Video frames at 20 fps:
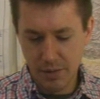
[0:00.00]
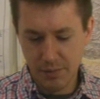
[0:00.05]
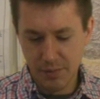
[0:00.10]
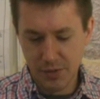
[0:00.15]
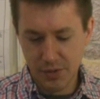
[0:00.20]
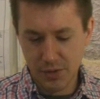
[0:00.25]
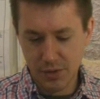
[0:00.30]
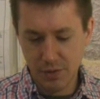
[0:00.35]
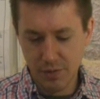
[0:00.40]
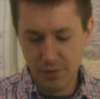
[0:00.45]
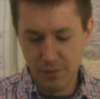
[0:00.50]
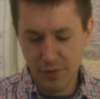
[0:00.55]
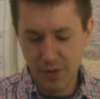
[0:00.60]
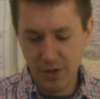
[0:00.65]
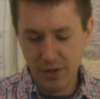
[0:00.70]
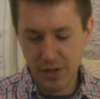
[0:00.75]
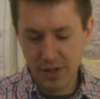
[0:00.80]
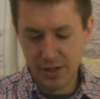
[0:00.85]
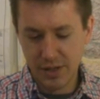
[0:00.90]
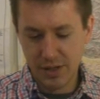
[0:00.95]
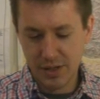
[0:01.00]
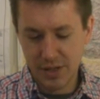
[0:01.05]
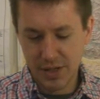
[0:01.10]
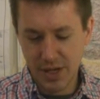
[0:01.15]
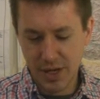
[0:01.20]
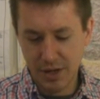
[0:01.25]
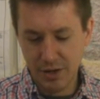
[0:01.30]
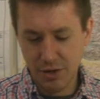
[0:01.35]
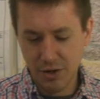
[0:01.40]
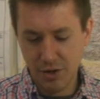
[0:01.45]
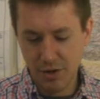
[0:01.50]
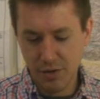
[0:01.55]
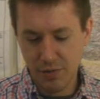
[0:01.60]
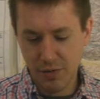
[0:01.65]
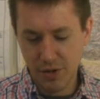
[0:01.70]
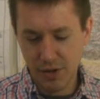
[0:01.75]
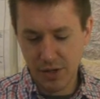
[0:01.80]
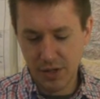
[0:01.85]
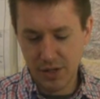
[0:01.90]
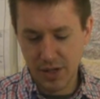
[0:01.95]
Still fairly tender,
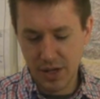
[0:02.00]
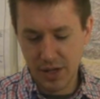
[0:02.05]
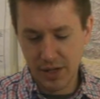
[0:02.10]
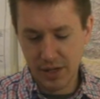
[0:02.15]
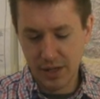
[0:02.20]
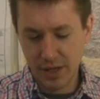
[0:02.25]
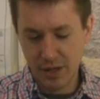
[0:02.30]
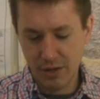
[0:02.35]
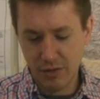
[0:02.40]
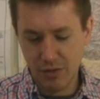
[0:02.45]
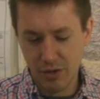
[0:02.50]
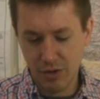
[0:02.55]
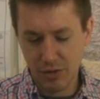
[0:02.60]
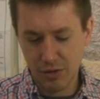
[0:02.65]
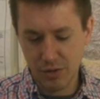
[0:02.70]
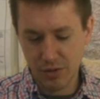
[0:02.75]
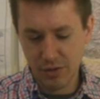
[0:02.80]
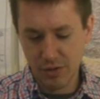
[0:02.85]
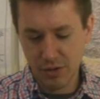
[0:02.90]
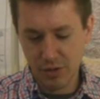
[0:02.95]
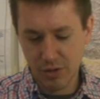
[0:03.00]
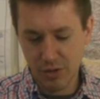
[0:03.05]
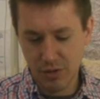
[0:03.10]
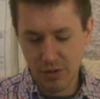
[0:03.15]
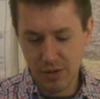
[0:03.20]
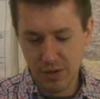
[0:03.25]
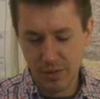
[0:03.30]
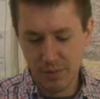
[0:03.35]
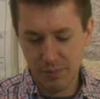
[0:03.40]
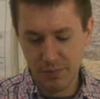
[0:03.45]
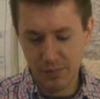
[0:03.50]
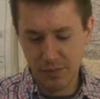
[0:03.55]
fairly delicate. They're going to